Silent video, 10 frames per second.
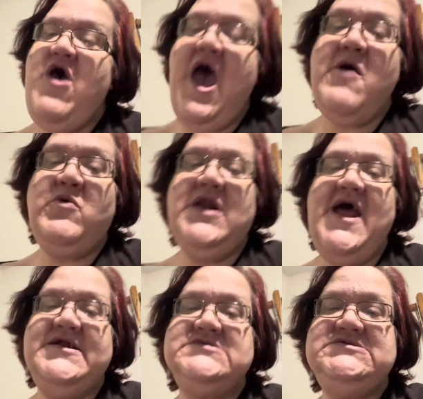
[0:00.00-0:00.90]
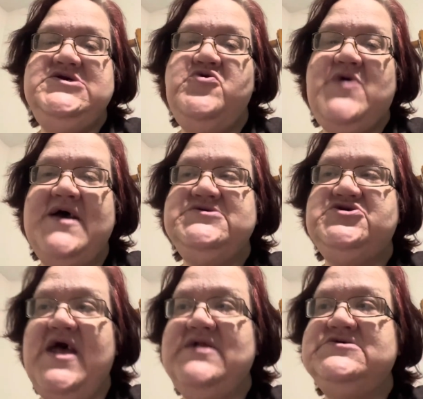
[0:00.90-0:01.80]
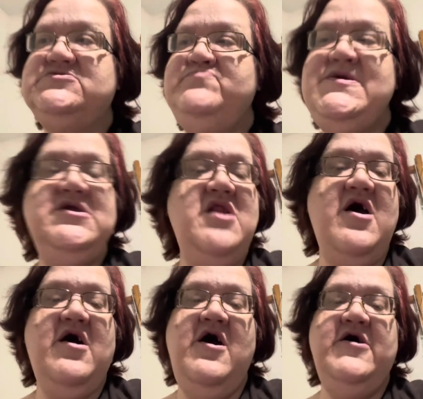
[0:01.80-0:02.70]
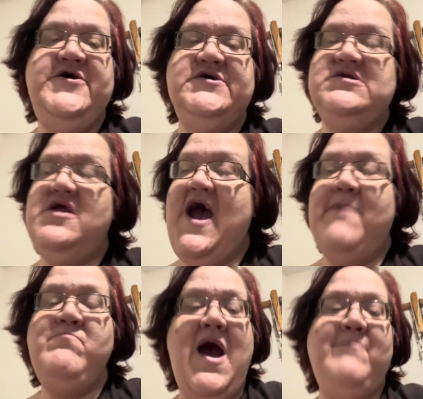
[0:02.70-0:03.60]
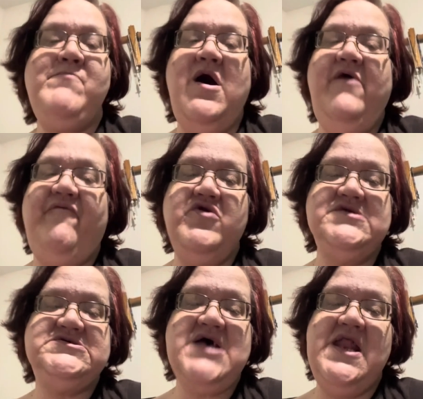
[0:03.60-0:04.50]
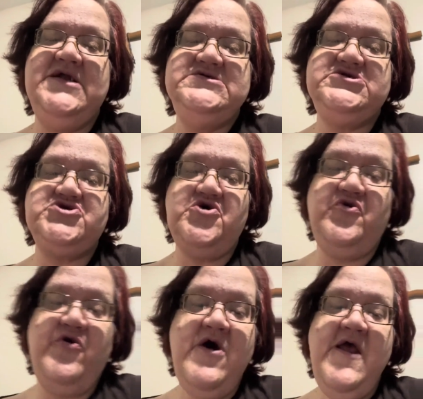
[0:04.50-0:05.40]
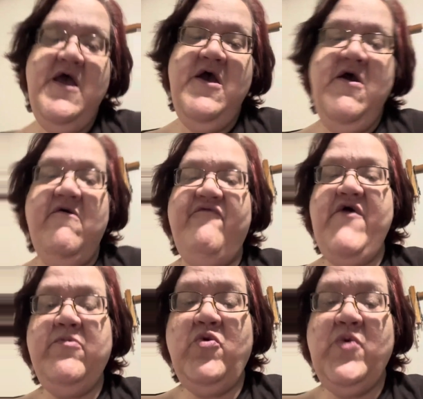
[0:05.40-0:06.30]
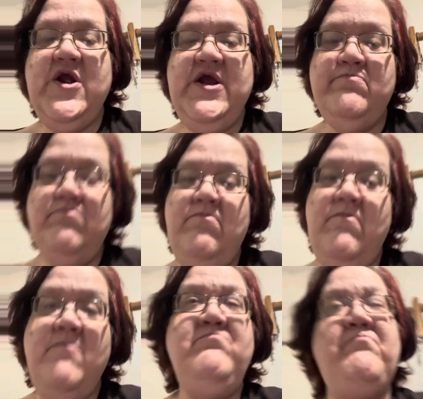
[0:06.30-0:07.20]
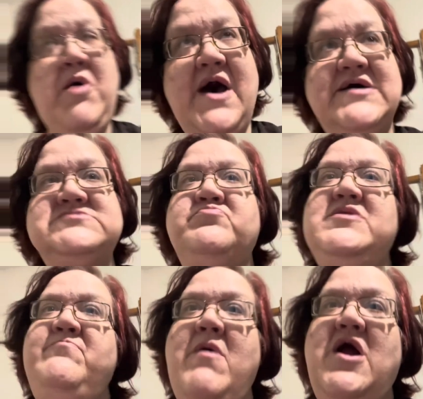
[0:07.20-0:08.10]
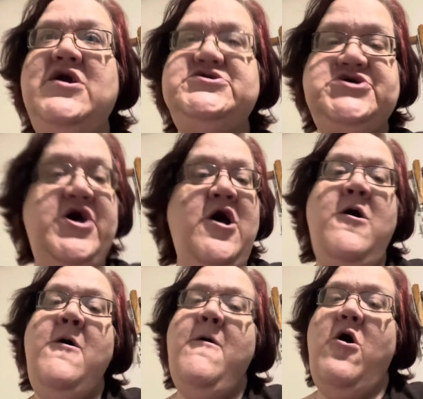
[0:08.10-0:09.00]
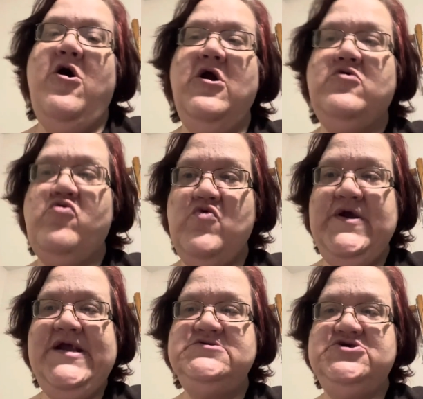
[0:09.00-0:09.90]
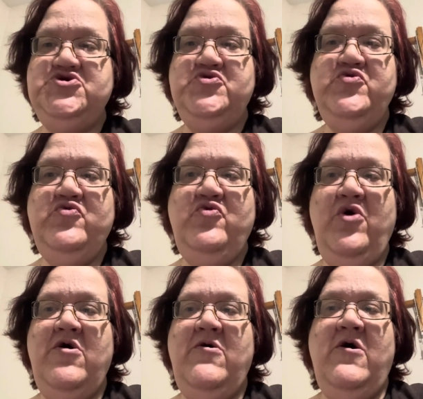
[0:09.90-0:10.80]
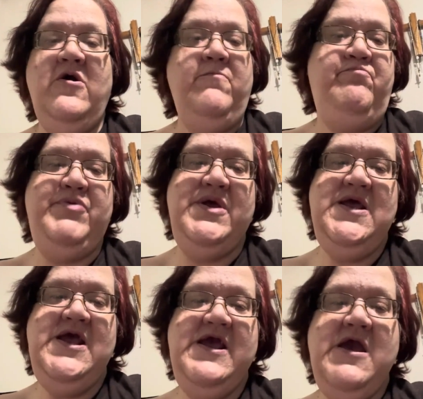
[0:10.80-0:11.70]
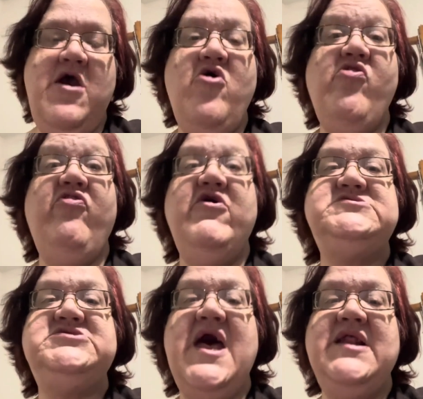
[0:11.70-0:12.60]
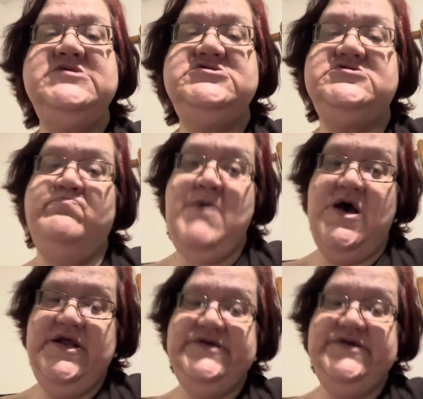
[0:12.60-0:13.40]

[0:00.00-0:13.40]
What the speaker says: I would like to see you guys challenge me. I'm up for the challenge. So February and possibly March are going to be the challenge month.